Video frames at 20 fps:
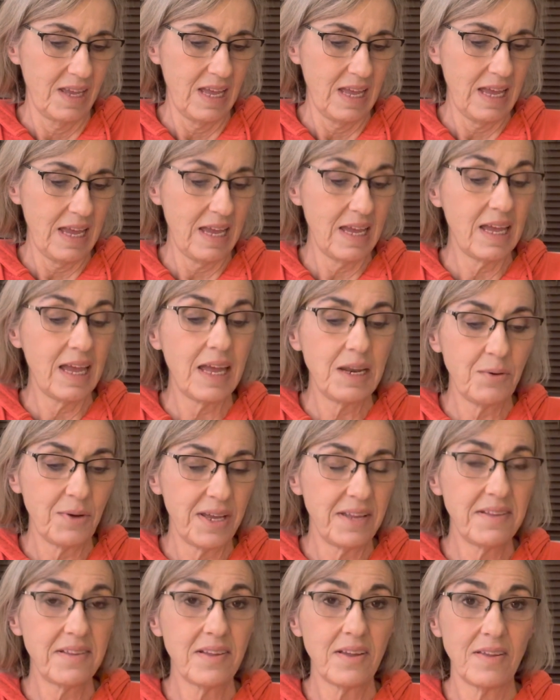Anyway,
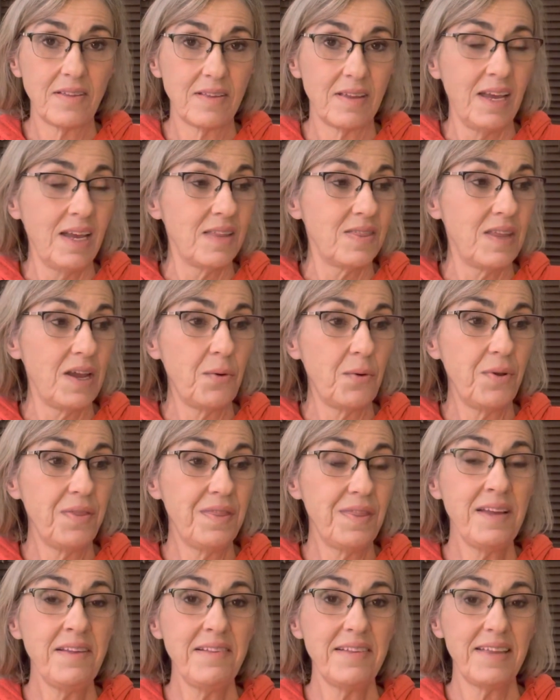so there were
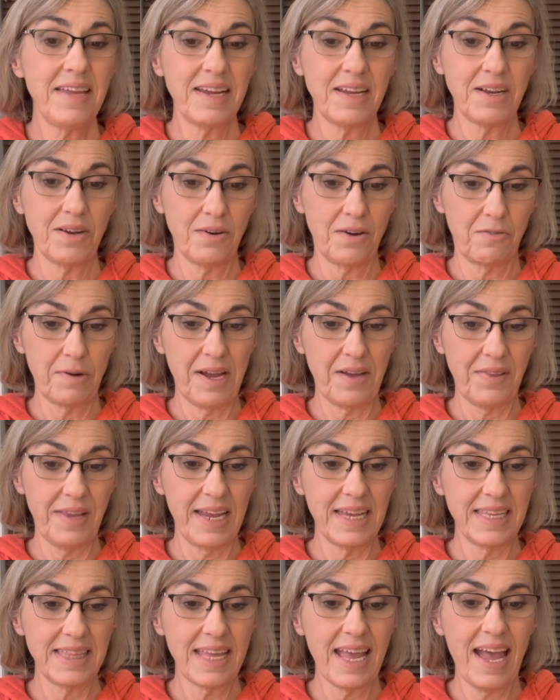things like around
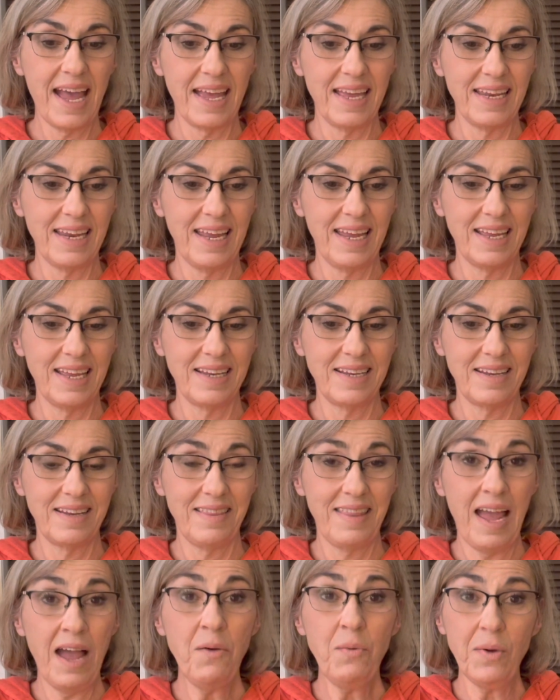like that, and
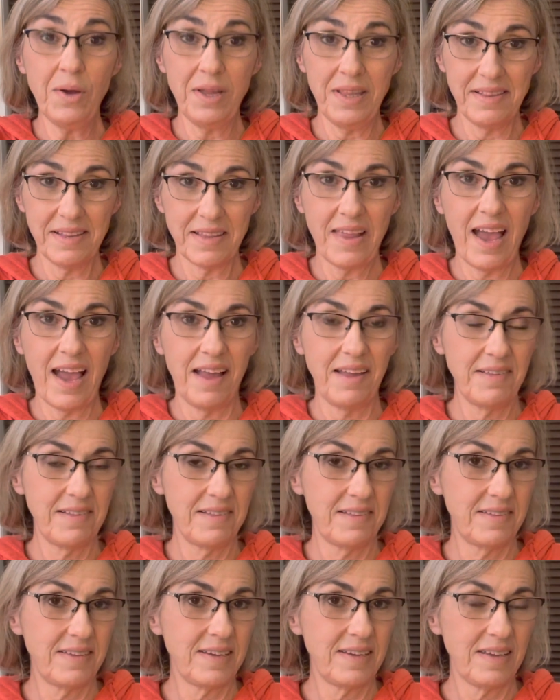that one's glass.
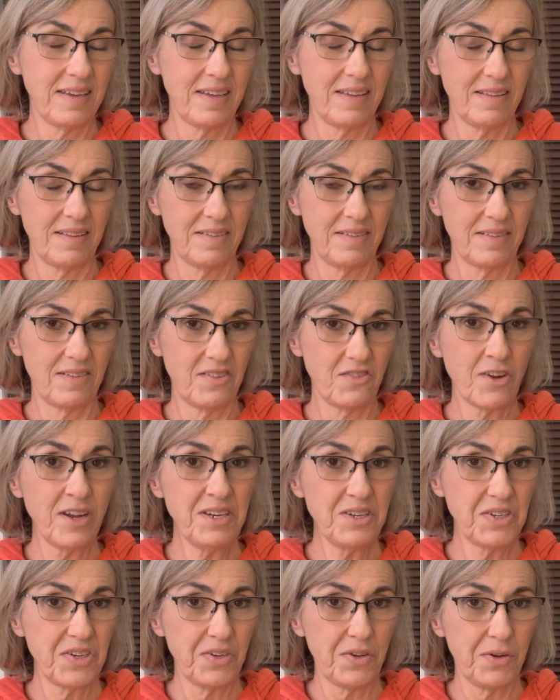The straight
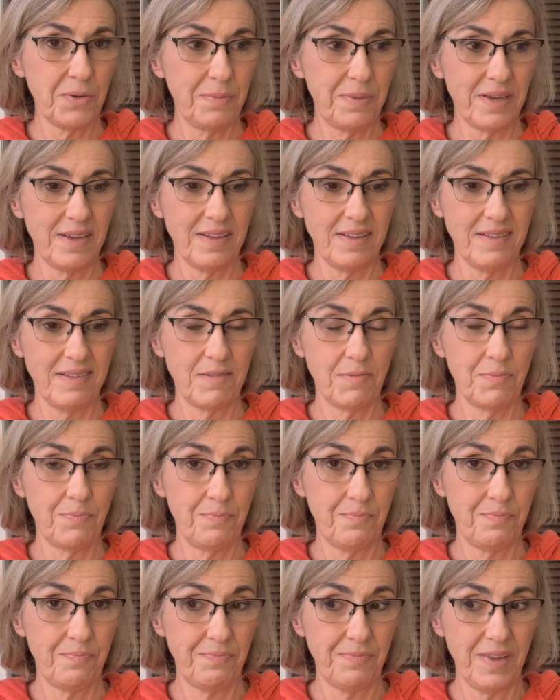tube is
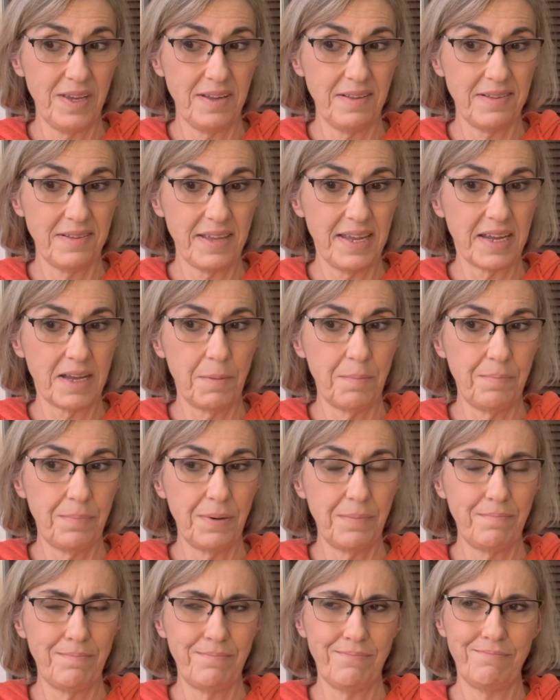like a
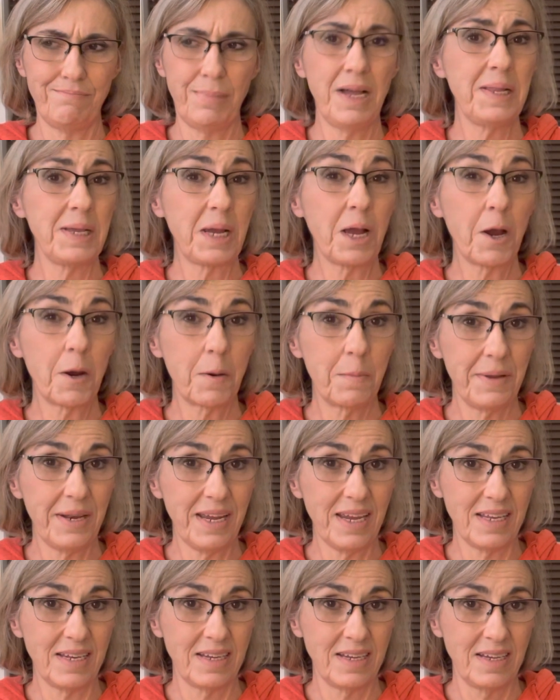polycarbonate,